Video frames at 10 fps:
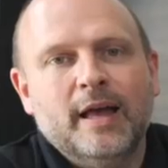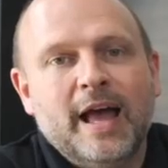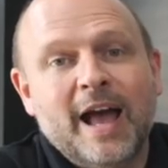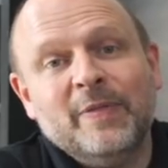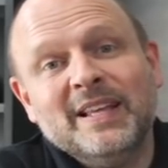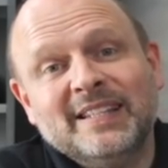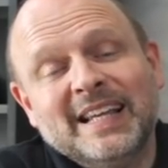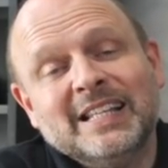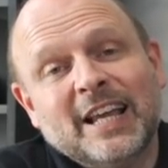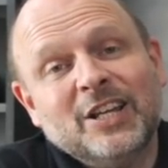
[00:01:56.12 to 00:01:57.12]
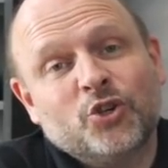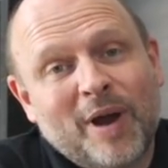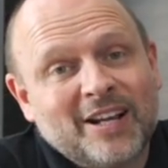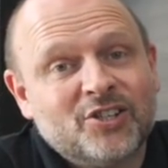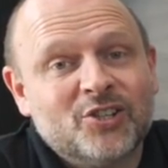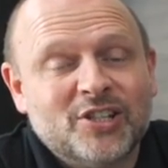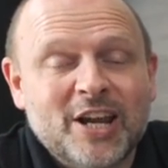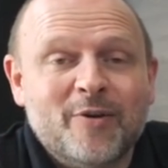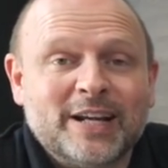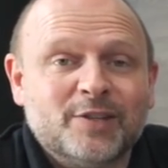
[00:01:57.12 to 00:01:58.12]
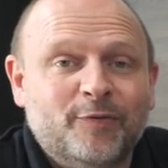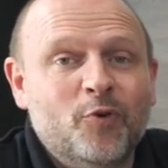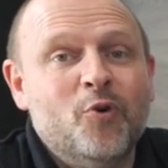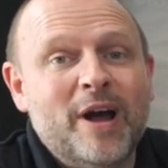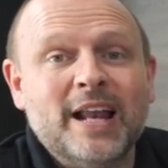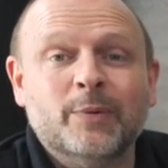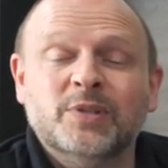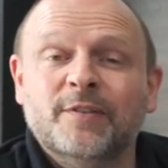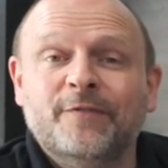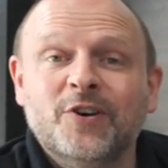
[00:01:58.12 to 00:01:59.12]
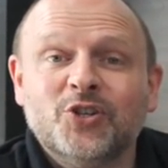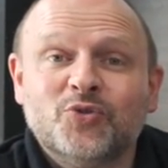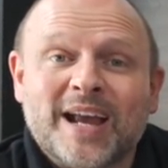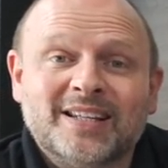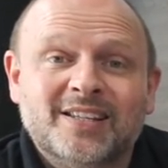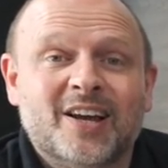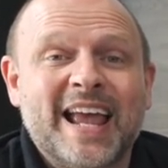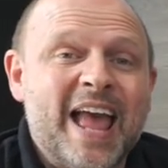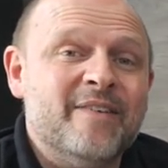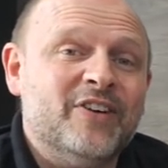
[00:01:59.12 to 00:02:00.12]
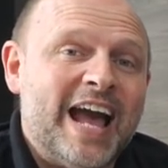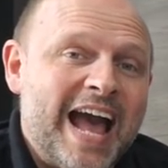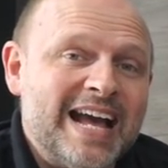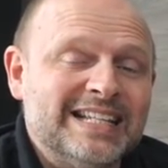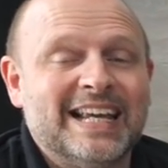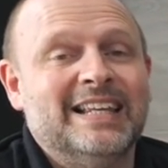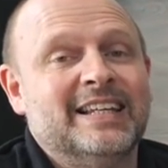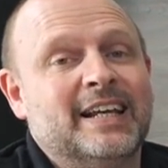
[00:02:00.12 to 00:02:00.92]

And this is a Traxxas T R X four, and it was the first Traxxas I ever had in the